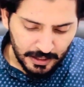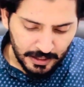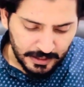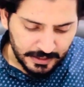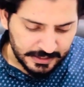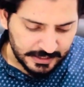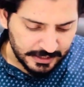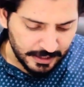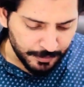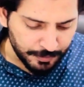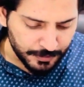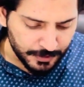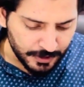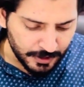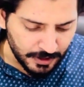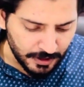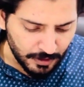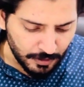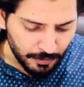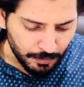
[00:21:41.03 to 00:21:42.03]

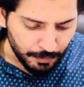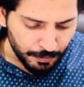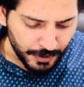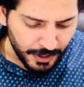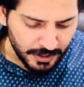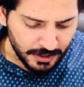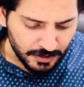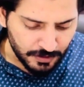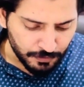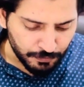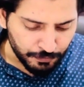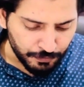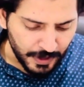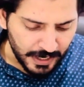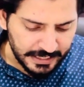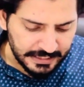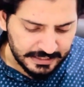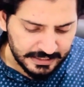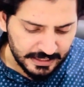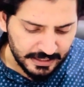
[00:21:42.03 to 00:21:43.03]
subtle but
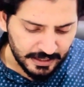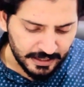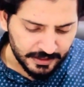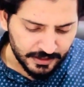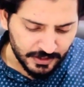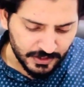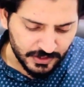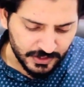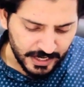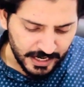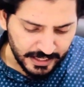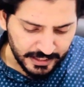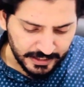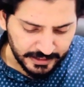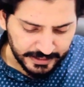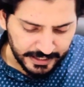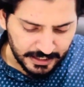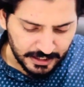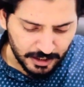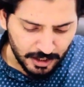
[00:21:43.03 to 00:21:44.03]
vital
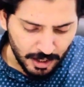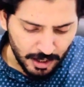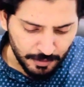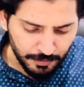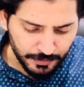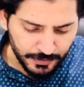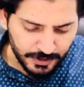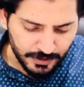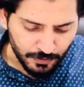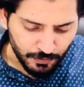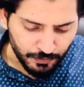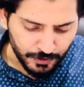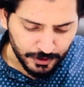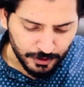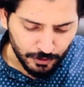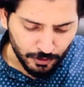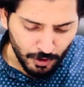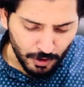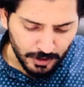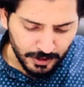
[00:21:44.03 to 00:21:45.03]
understanding that comes
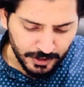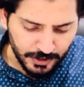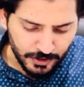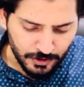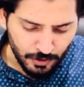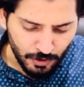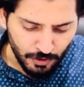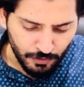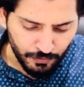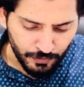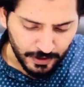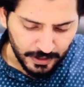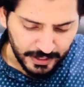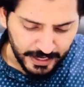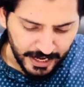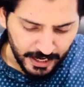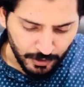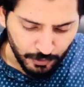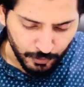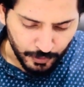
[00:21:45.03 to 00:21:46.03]
with knowledge of a
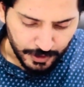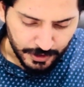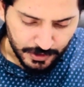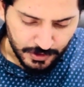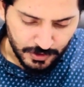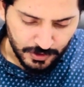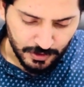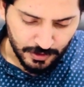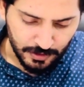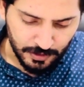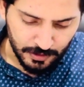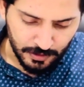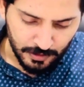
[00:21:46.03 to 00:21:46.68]
language.